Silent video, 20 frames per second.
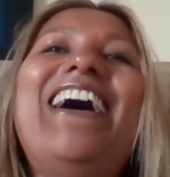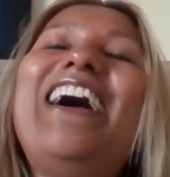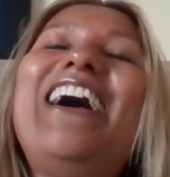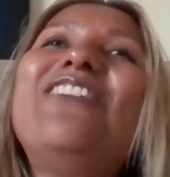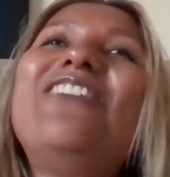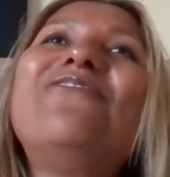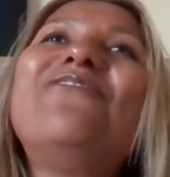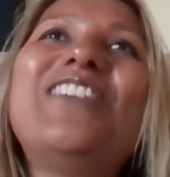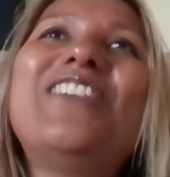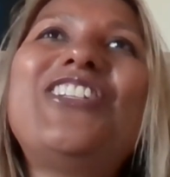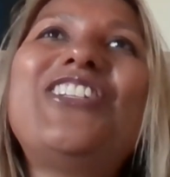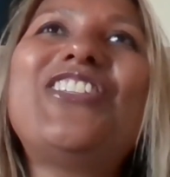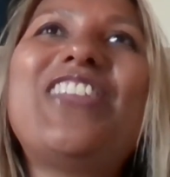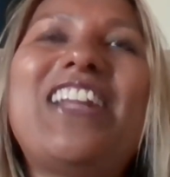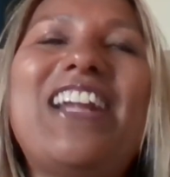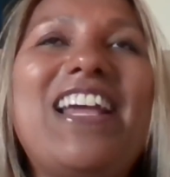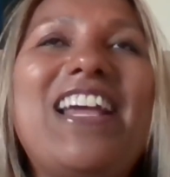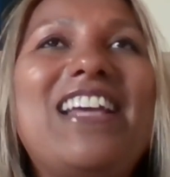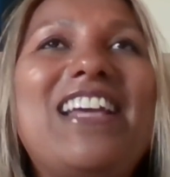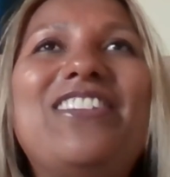I wish
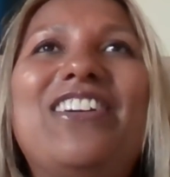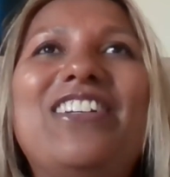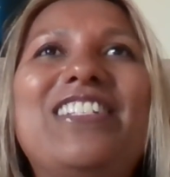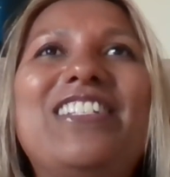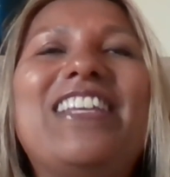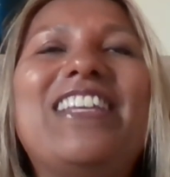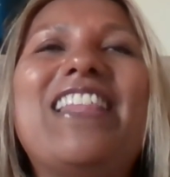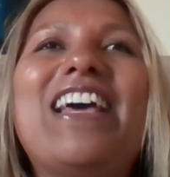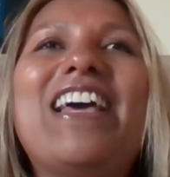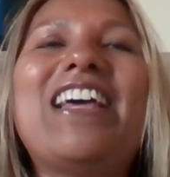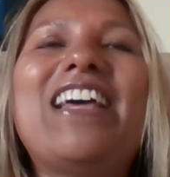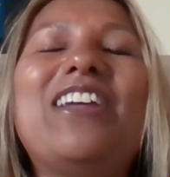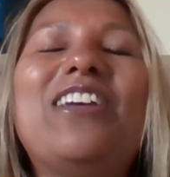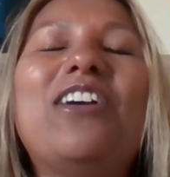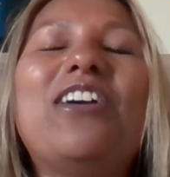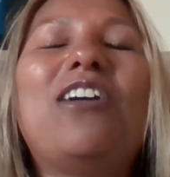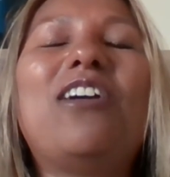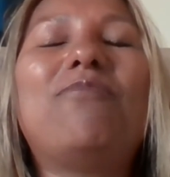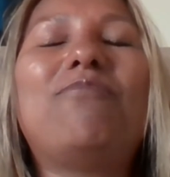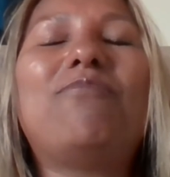that I had not done that
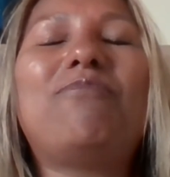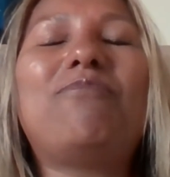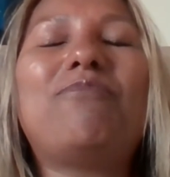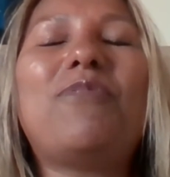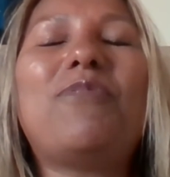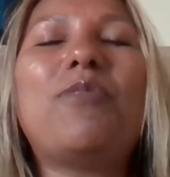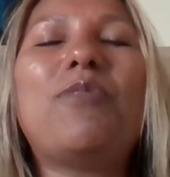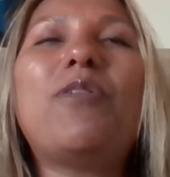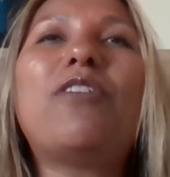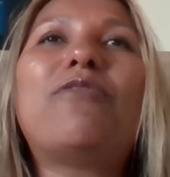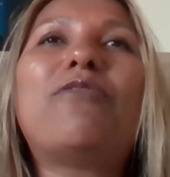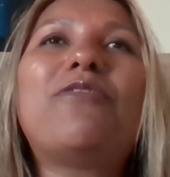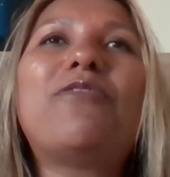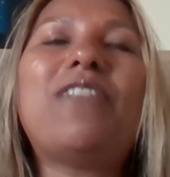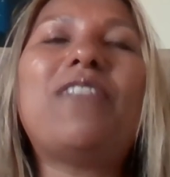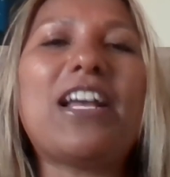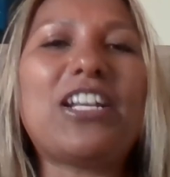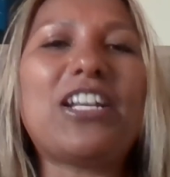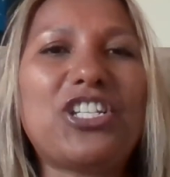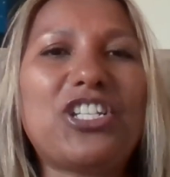upon
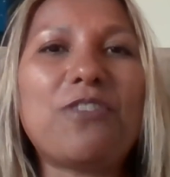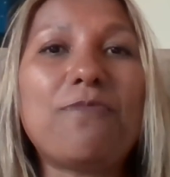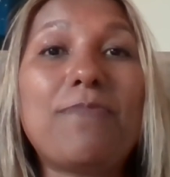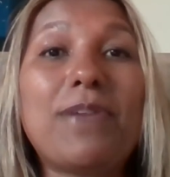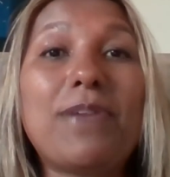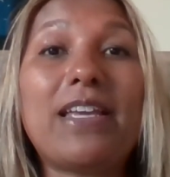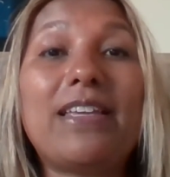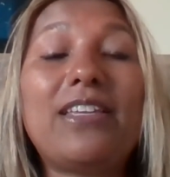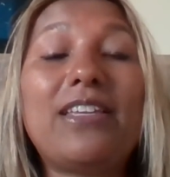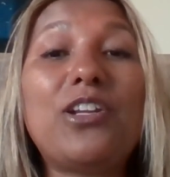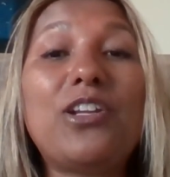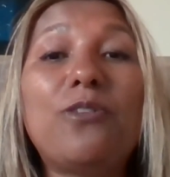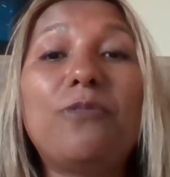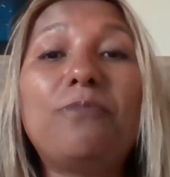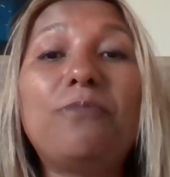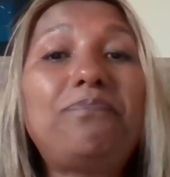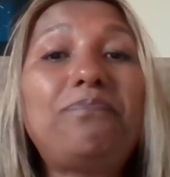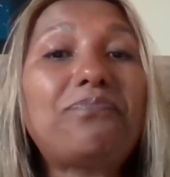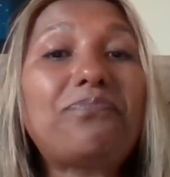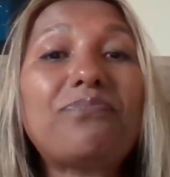reflection, but
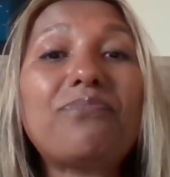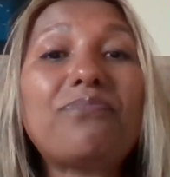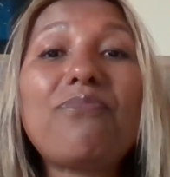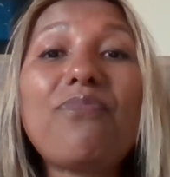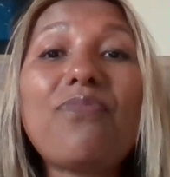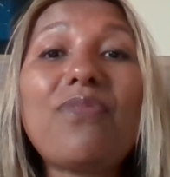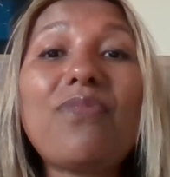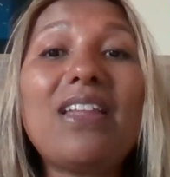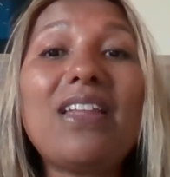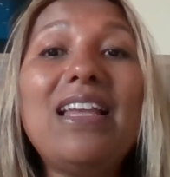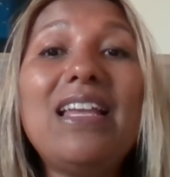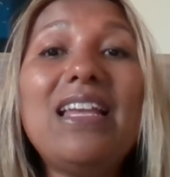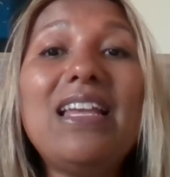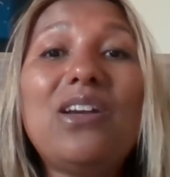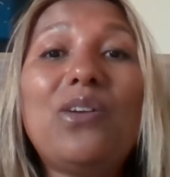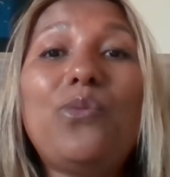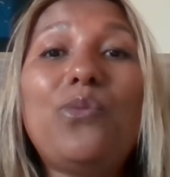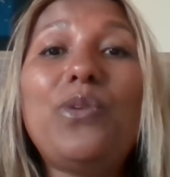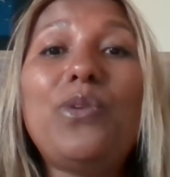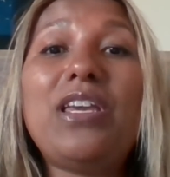
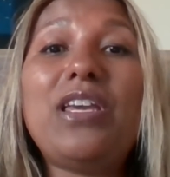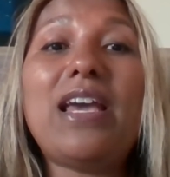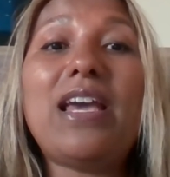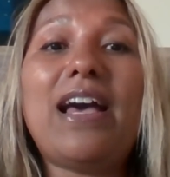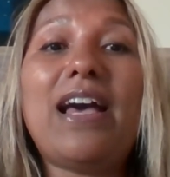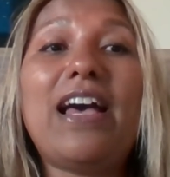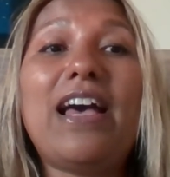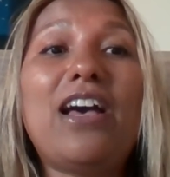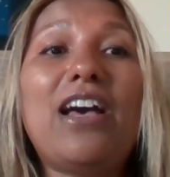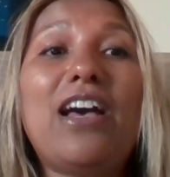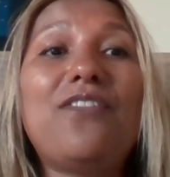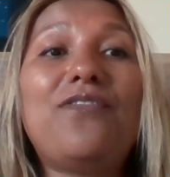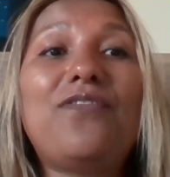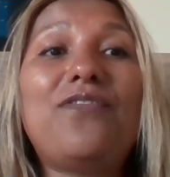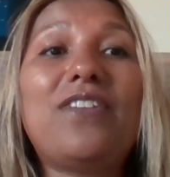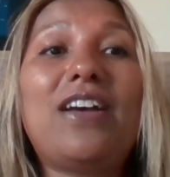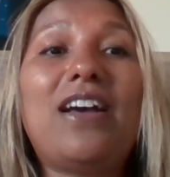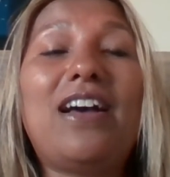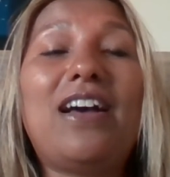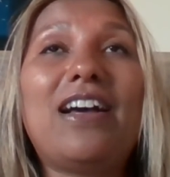we have
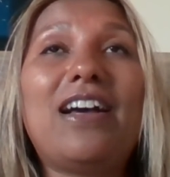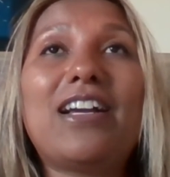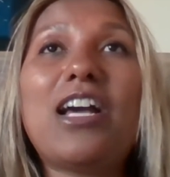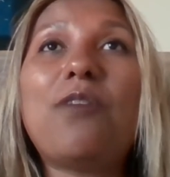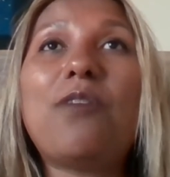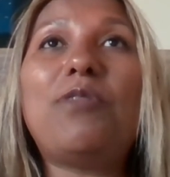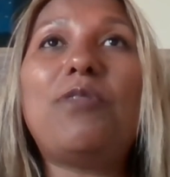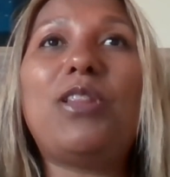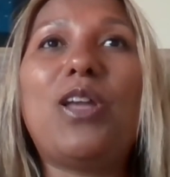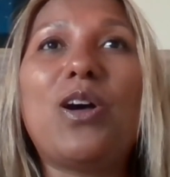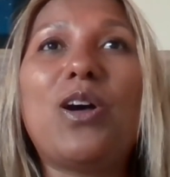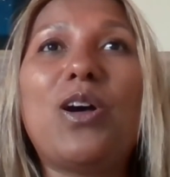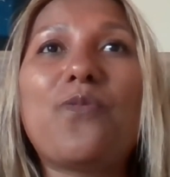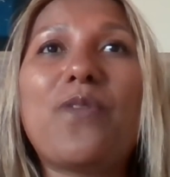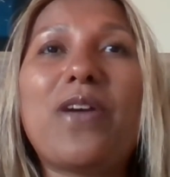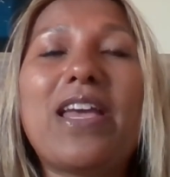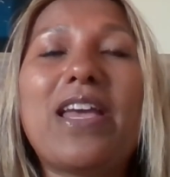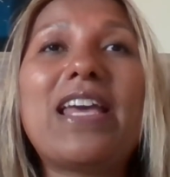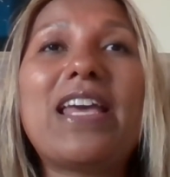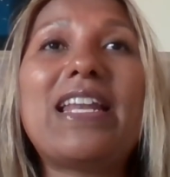come a
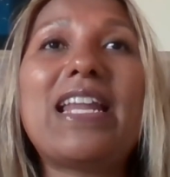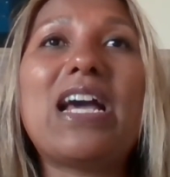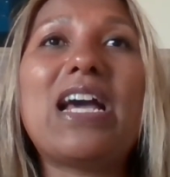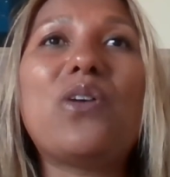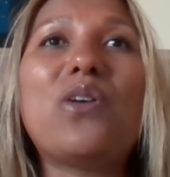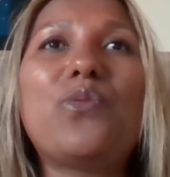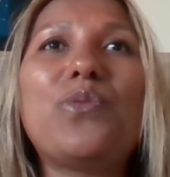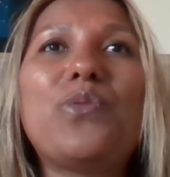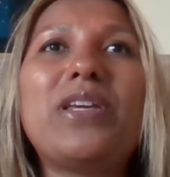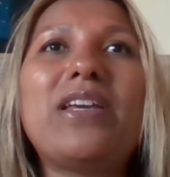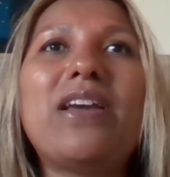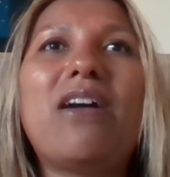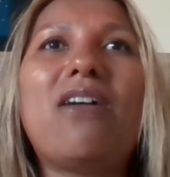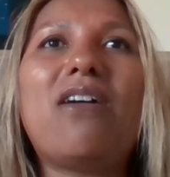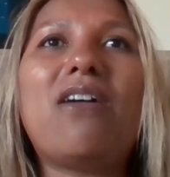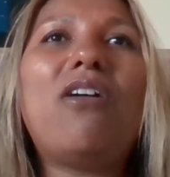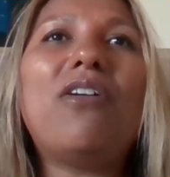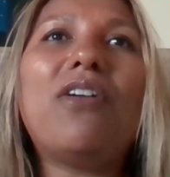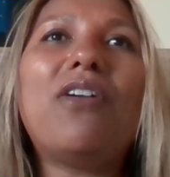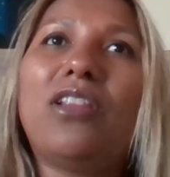long way, and now
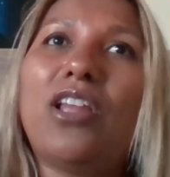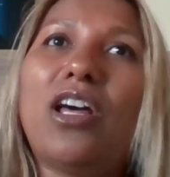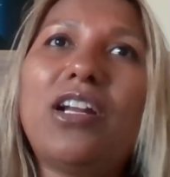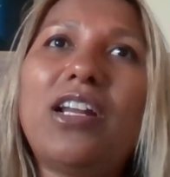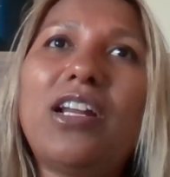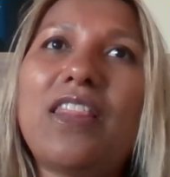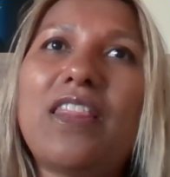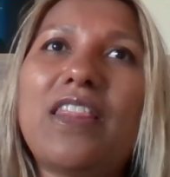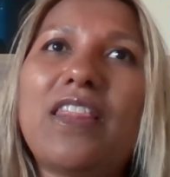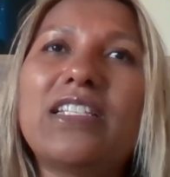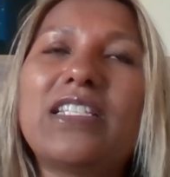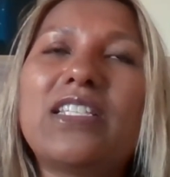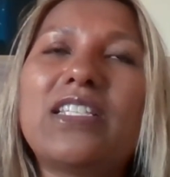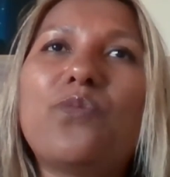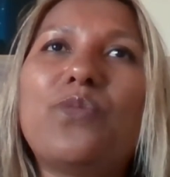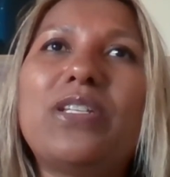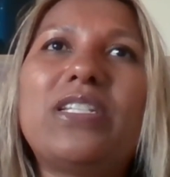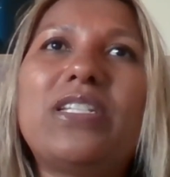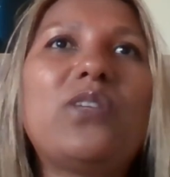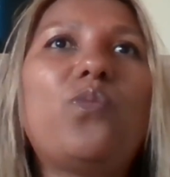a lot of the things
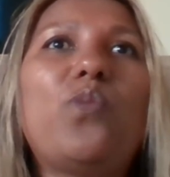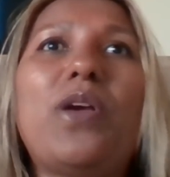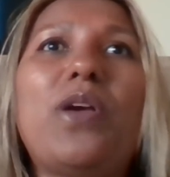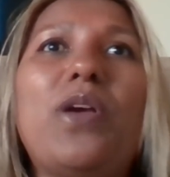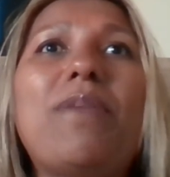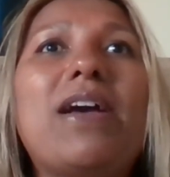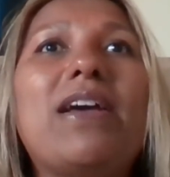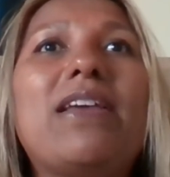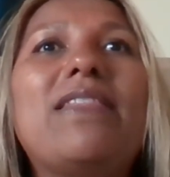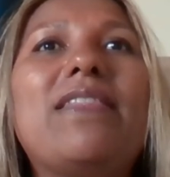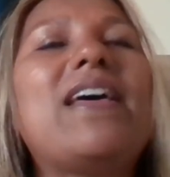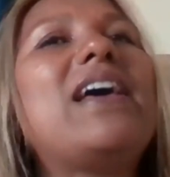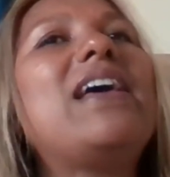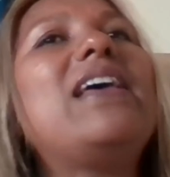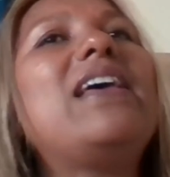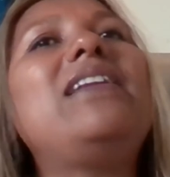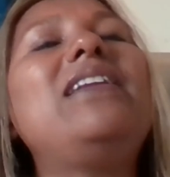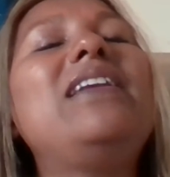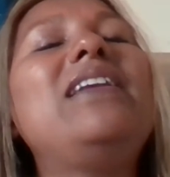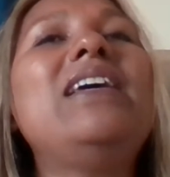that we did way back
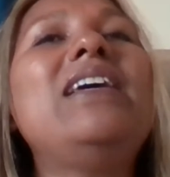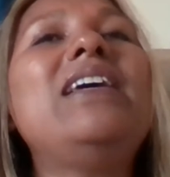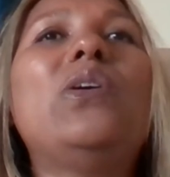then